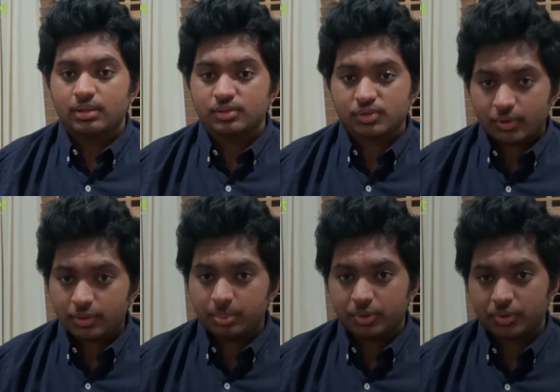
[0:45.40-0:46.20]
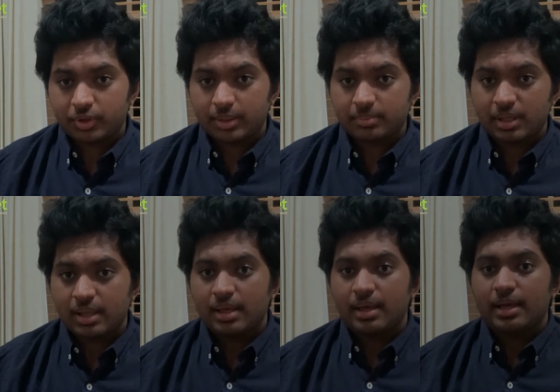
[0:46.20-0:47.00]
The Scholarly program
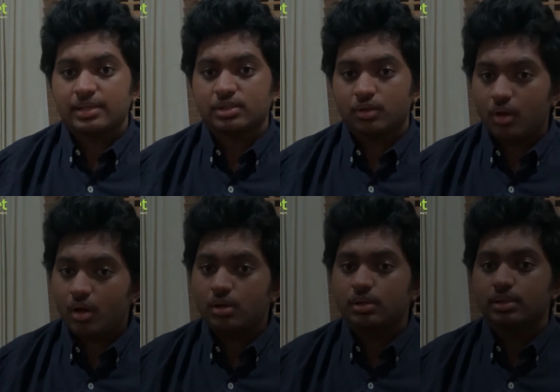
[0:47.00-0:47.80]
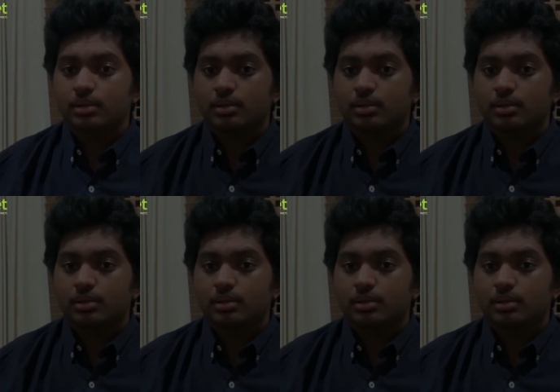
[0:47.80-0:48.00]
has long